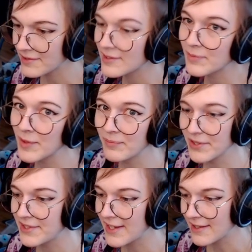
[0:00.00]
spawn
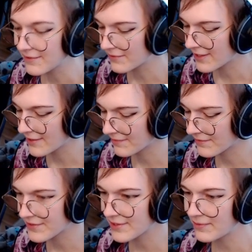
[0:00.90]
point data, right?
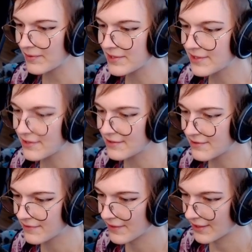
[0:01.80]
So we would
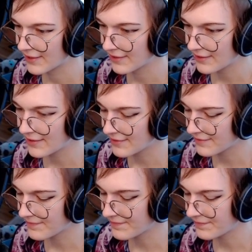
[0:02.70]
do,
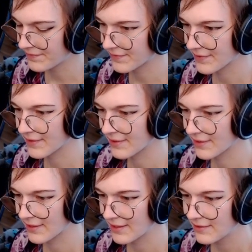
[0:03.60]

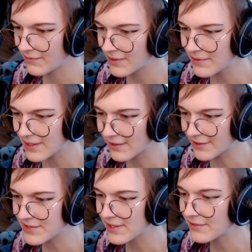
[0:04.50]
what do we call
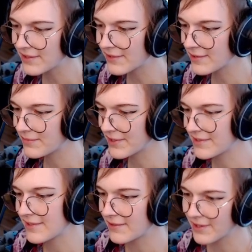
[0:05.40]
it? Generate random
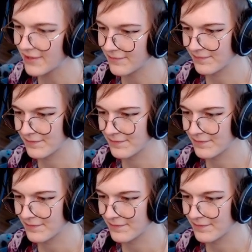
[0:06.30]
points. There we go.